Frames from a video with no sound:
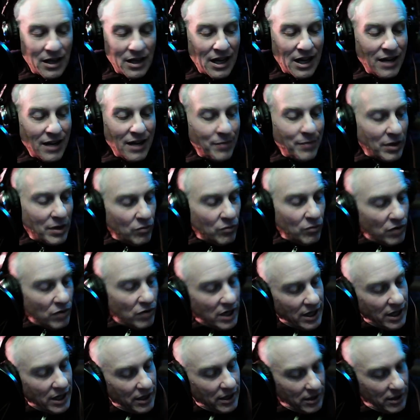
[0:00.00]
I've been
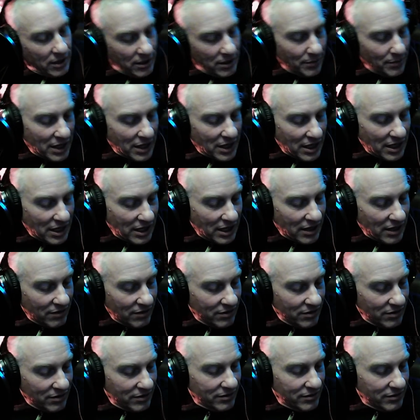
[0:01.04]
running, come on
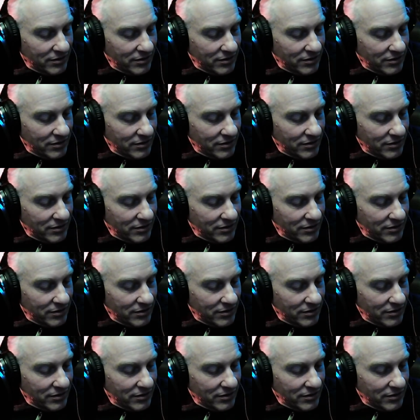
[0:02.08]
now.